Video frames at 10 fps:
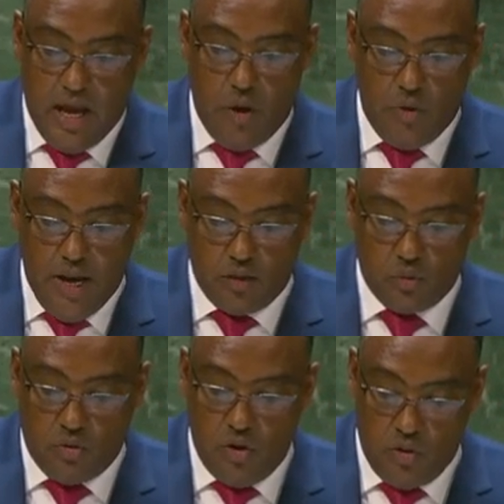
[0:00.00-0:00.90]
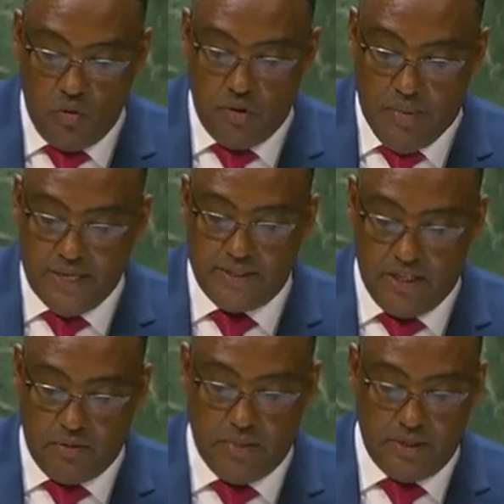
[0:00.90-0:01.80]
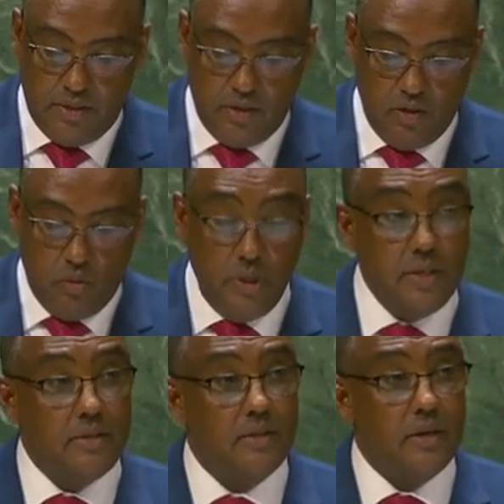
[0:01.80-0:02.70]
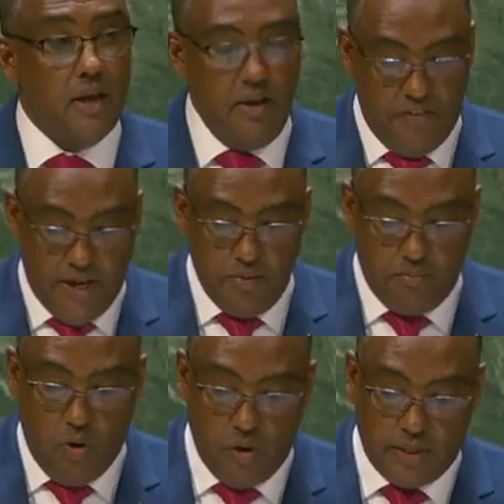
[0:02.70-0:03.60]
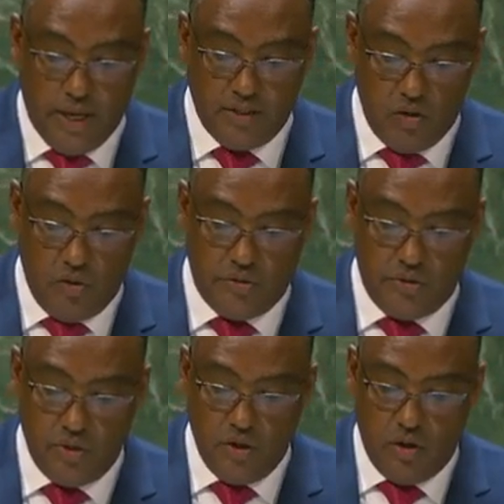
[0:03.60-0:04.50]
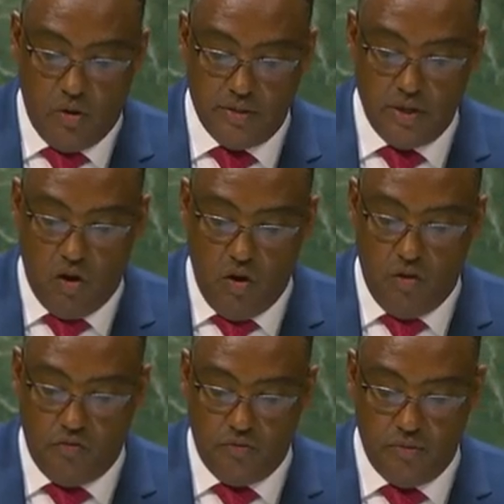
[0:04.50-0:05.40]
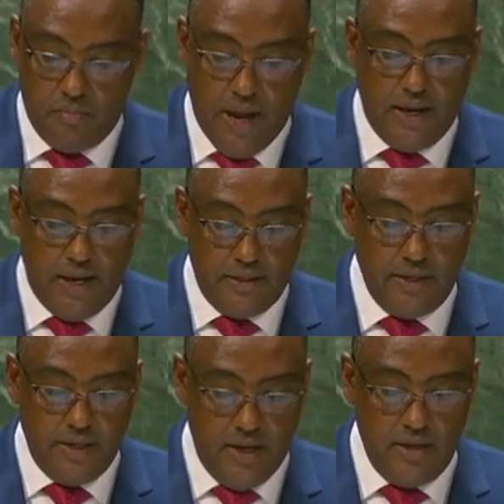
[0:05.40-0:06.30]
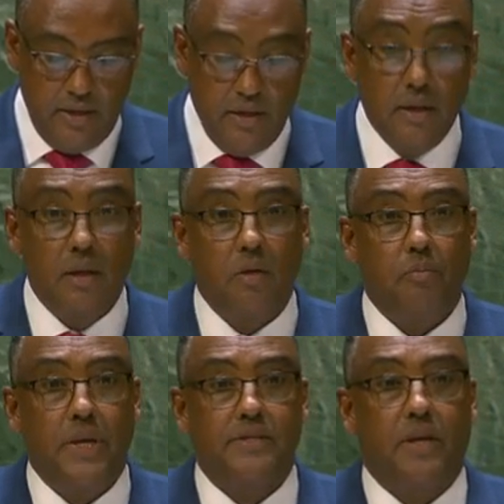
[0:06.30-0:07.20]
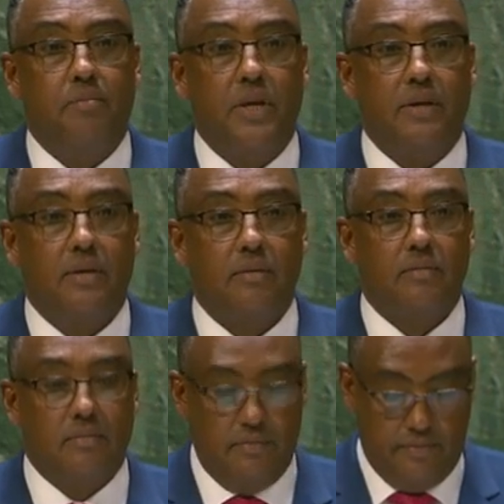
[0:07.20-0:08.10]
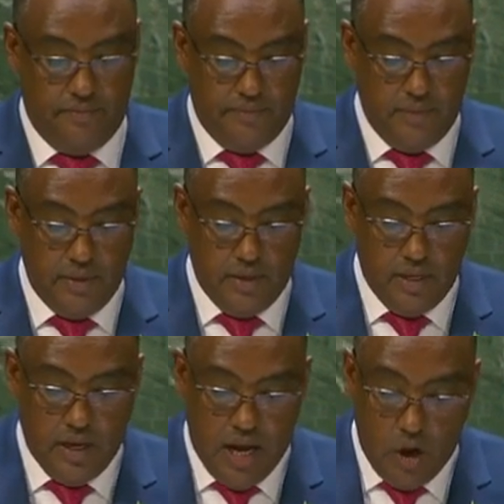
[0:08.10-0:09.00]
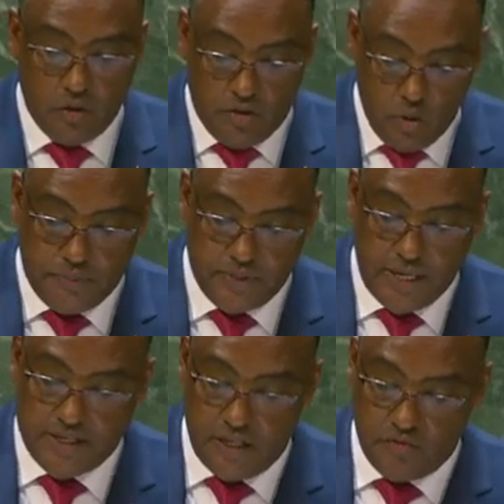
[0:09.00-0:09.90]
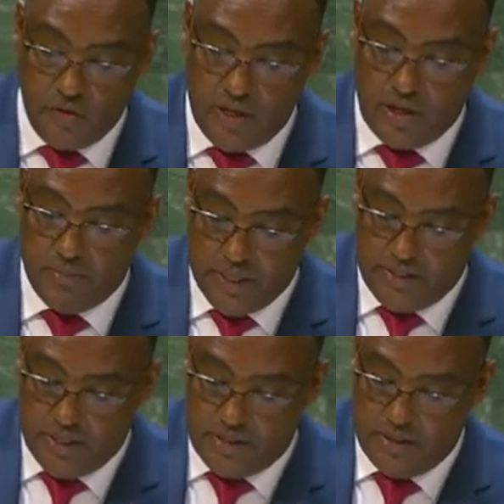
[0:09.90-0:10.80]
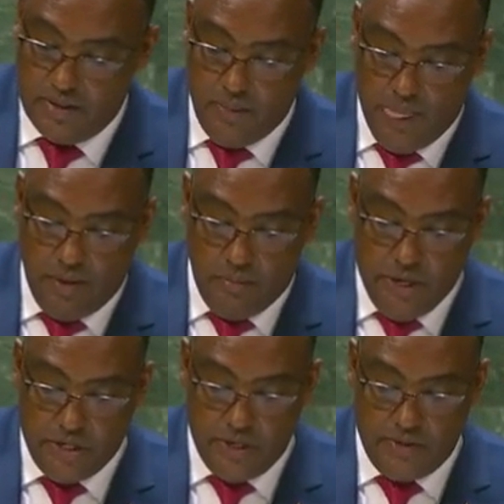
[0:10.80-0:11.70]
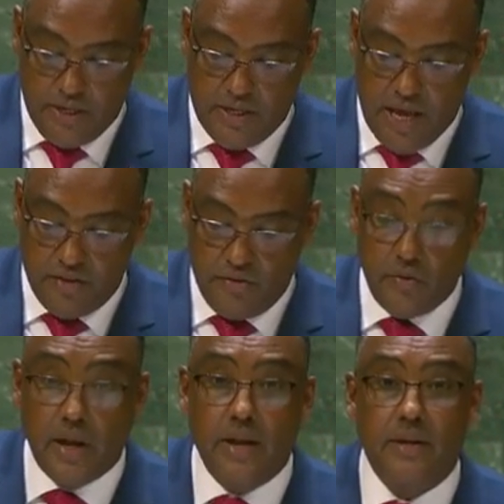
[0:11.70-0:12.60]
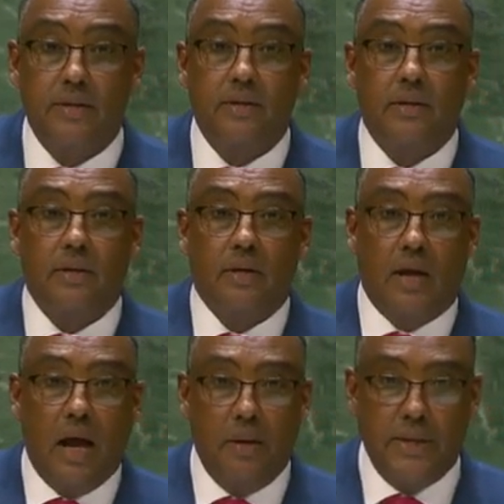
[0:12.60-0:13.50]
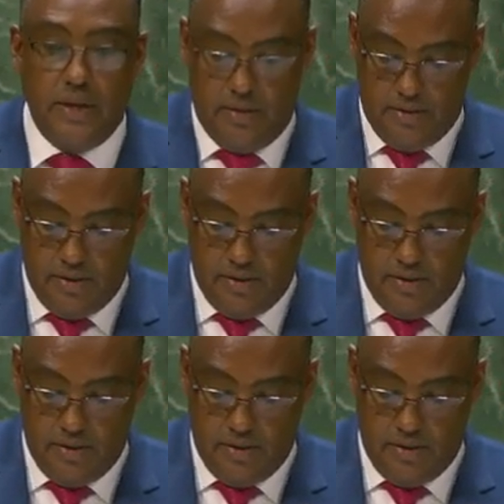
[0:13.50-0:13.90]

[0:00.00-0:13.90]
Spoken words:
I would like to conclude my statement with a very important note on the role of my country in peacekeeping. Our troops successfully completed missions in Darfur and Abyei.